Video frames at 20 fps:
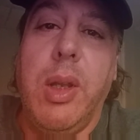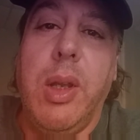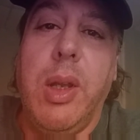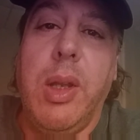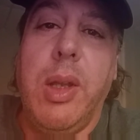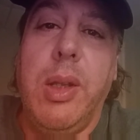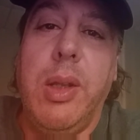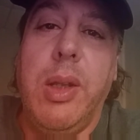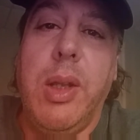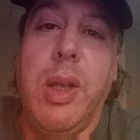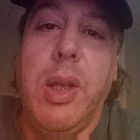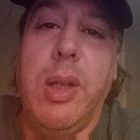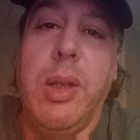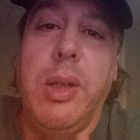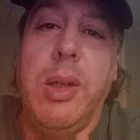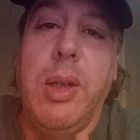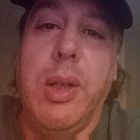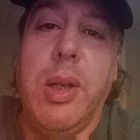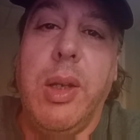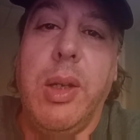And
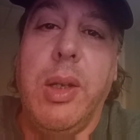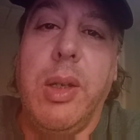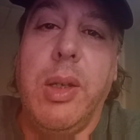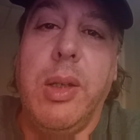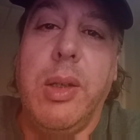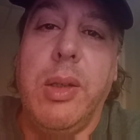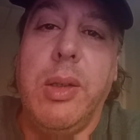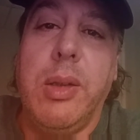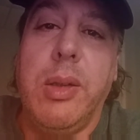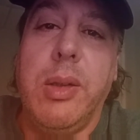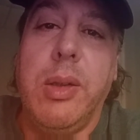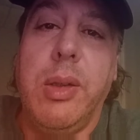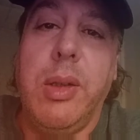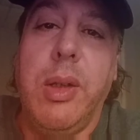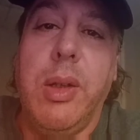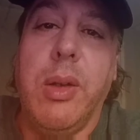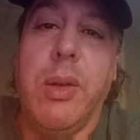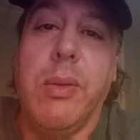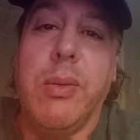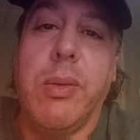then,
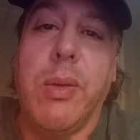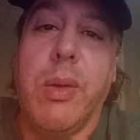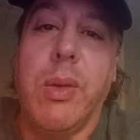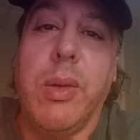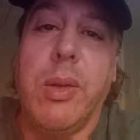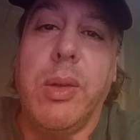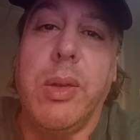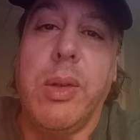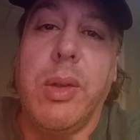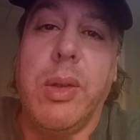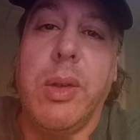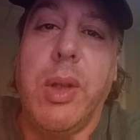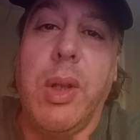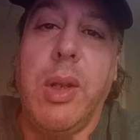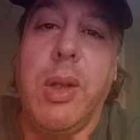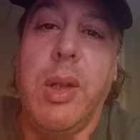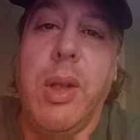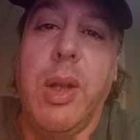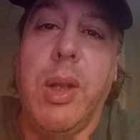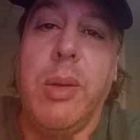of course,
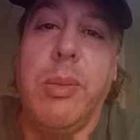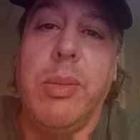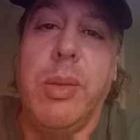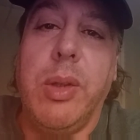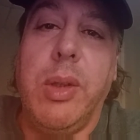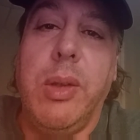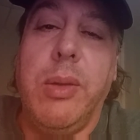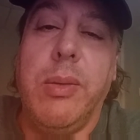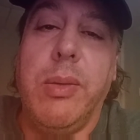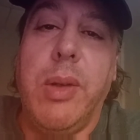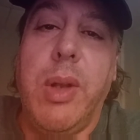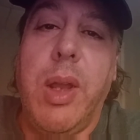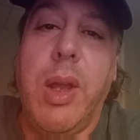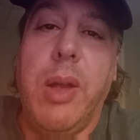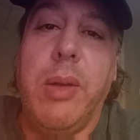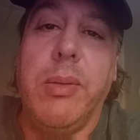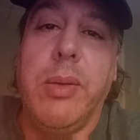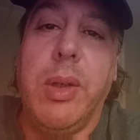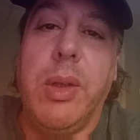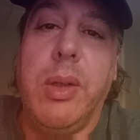I believe in
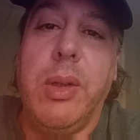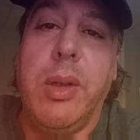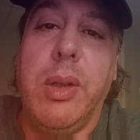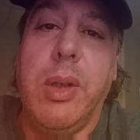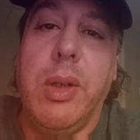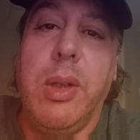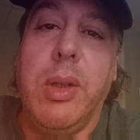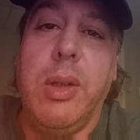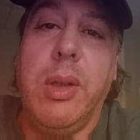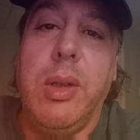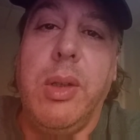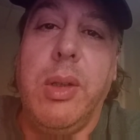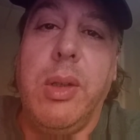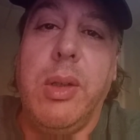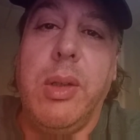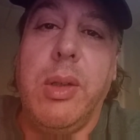heaven, and